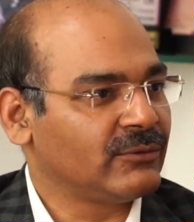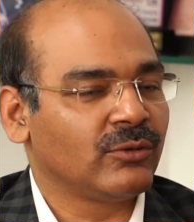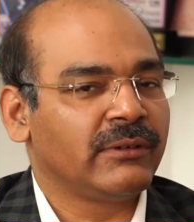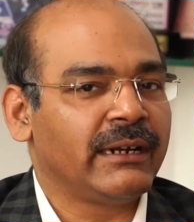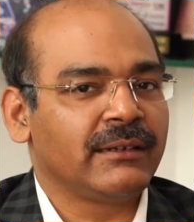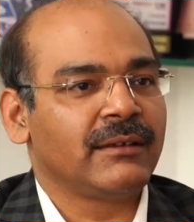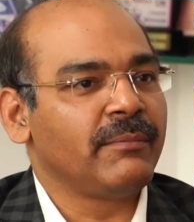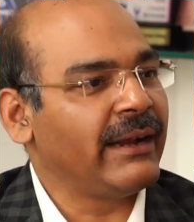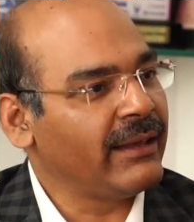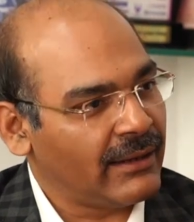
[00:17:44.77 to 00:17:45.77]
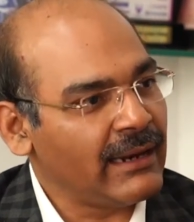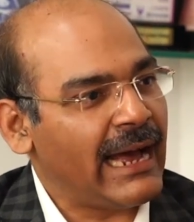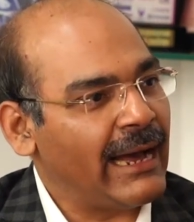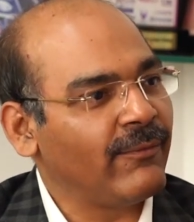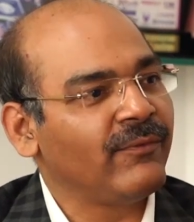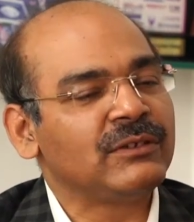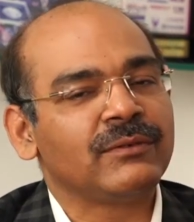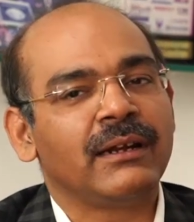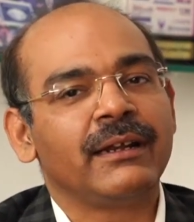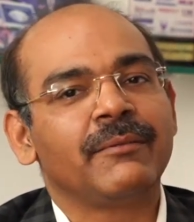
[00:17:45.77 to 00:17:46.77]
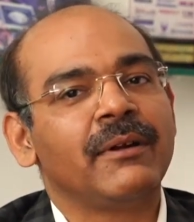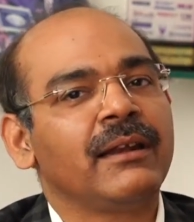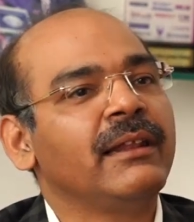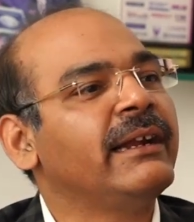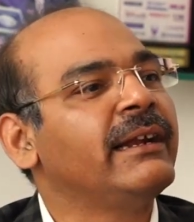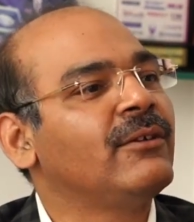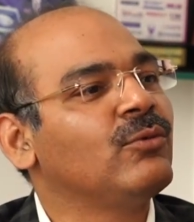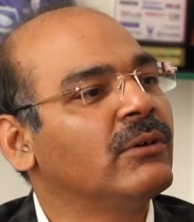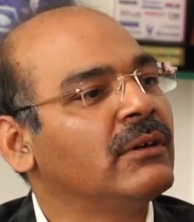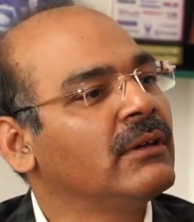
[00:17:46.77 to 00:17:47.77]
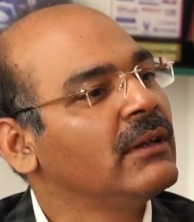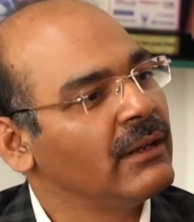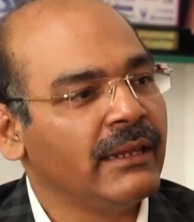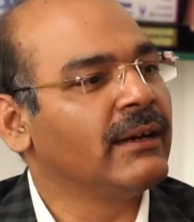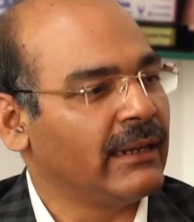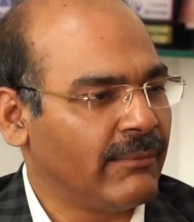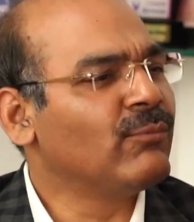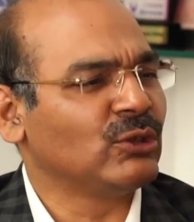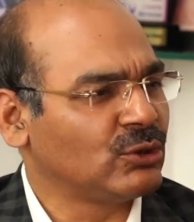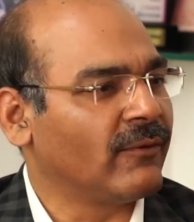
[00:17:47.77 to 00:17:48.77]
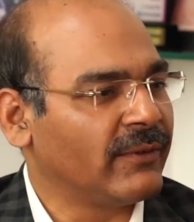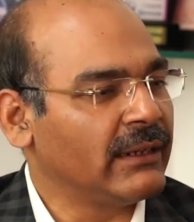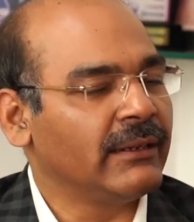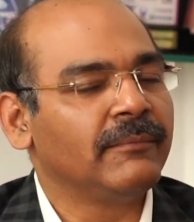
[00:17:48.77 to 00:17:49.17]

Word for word: So it is a medical harm which will ultimately lead to a legal harm, most often.